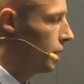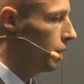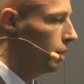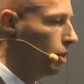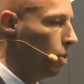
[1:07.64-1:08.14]

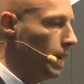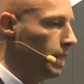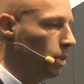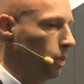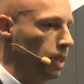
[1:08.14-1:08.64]
So there are
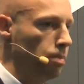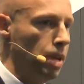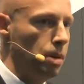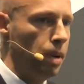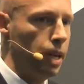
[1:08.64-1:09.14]
ways that we
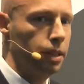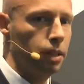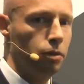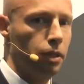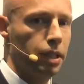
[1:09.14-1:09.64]
can
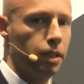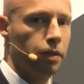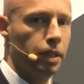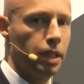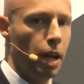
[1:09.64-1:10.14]
minimize the risk
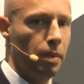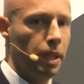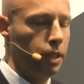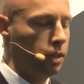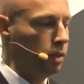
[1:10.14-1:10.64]
of
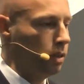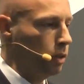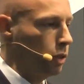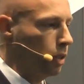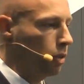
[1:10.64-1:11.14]
contamination
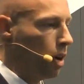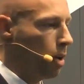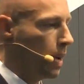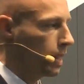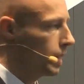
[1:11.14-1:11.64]
during
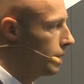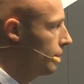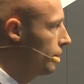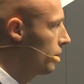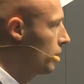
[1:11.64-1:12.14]
cryobanking.
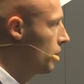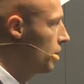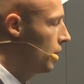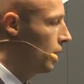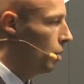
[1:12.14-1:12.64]

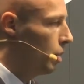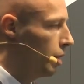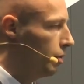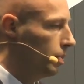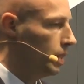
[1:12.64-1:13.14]

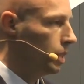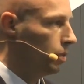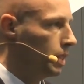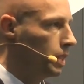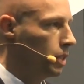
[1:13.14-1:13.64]
One of them is
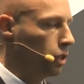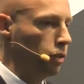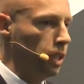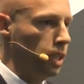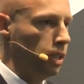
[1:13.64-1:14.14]
obviously to
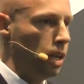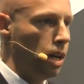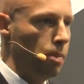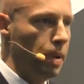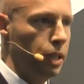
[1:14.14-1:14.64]
screen
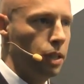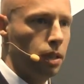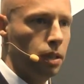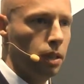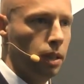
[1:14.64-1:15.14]
our
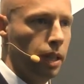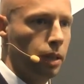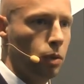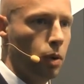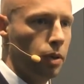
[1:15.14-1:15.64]
patients and
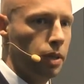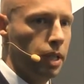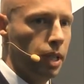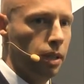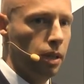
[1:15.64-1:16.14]
then
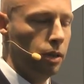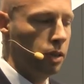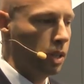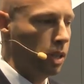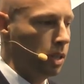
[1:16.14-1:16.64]
quarantine
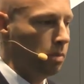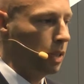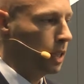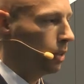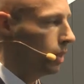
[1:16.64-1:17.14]
those
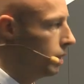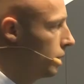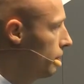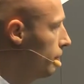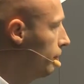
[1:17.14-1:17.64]
materials.